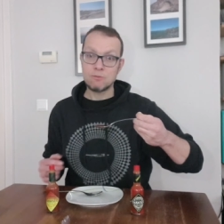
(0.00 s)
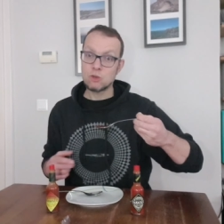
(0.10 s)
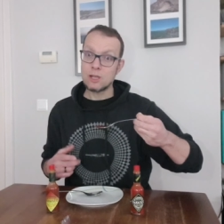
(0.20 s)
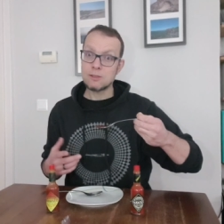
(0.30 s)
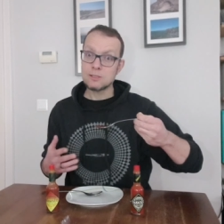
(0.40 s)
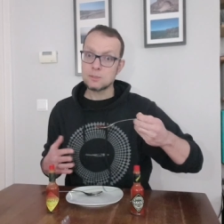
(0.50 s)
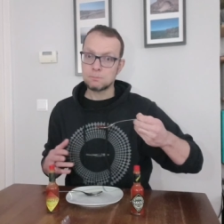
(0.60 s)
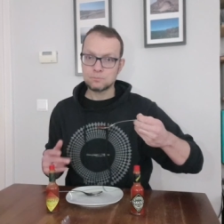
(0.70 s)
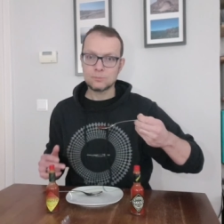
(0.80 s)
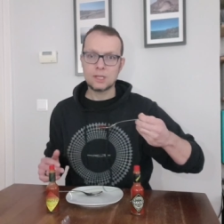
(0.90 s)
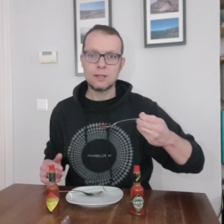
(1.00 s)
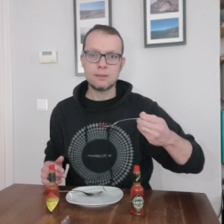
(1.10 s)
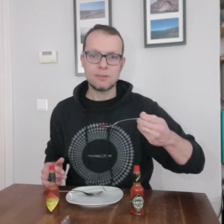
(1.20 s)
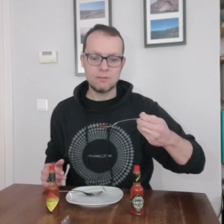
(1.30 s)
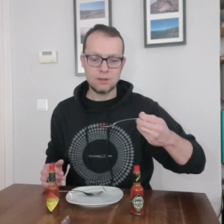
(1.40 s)
Haven't tried this?
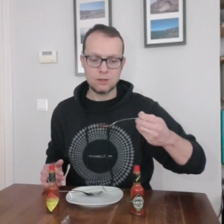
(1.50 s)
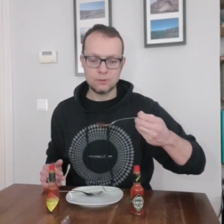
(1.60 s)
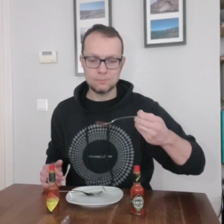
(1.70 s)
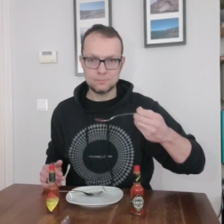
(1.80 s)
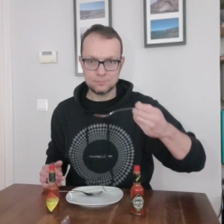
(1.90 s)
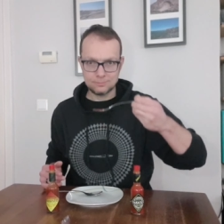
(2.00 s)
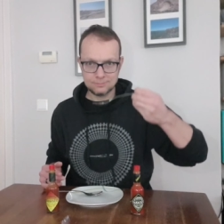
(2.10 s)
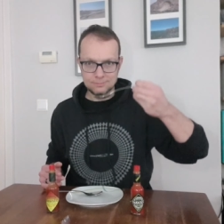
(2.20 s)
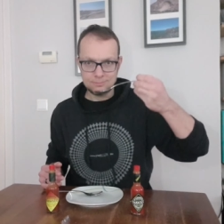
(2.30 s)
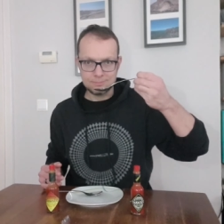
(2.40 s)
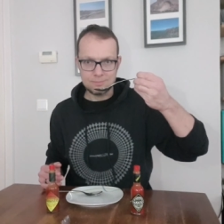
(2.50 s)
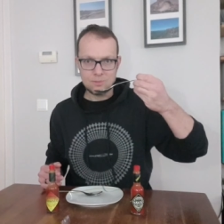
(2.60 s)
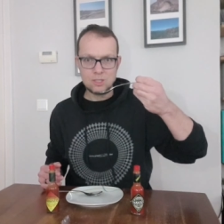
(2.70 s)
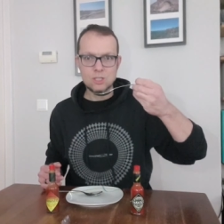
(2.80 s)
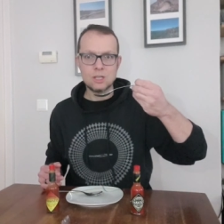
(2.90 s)
Let's give it a go.
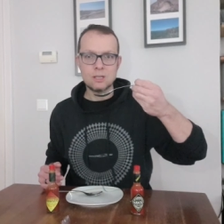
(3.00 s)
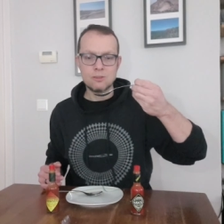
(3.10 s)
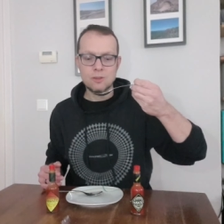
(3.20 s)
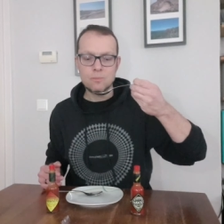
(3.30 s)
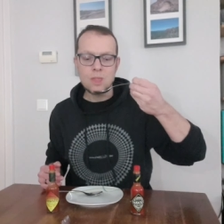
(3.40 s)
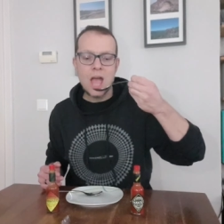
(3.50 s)
Cheers.